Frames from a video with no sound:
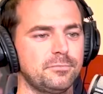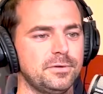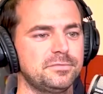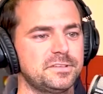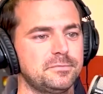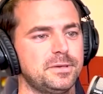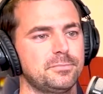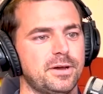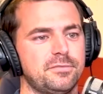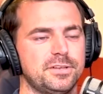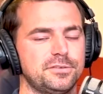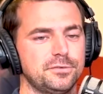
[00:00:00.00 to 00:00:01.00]
And we've seen people
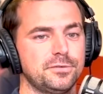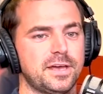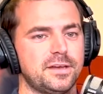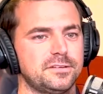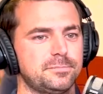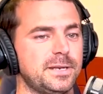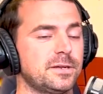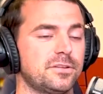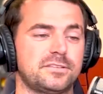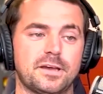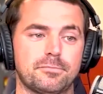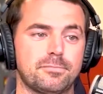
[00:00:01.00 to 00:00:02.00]
have to do that depending on
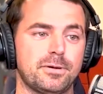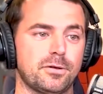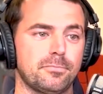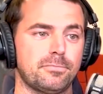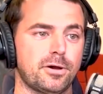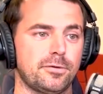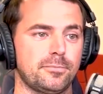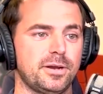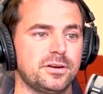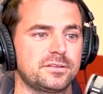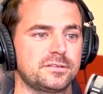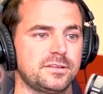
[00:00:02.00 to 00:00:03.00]
the type of
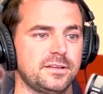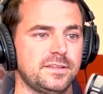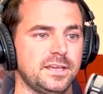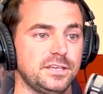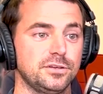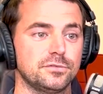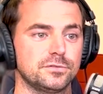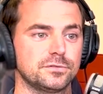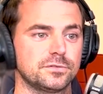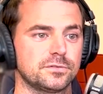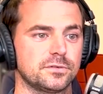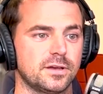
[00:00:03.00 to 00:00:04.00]
polymeric sand they
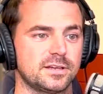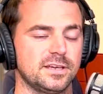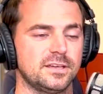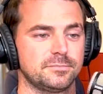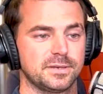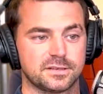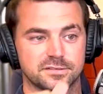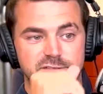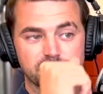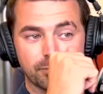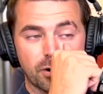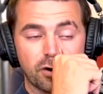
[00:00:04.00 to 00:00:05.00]
use. Again, because
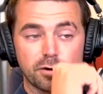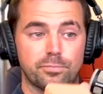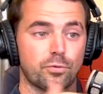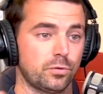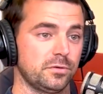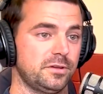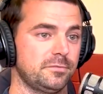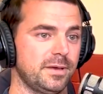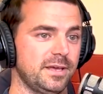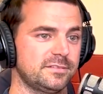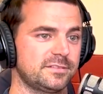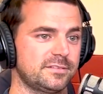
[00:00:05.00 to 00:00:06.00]
some are Portland
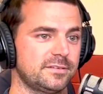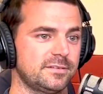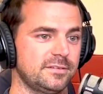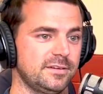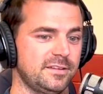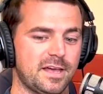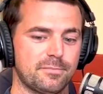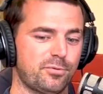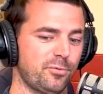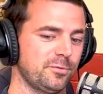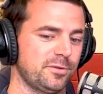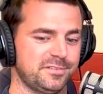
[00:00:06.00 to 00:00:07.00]
based, and that
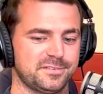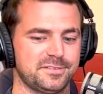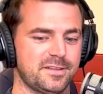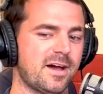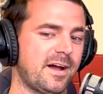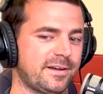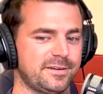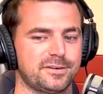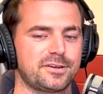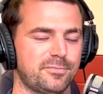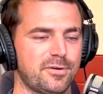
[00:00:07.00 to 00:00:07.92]
Portland is not going to come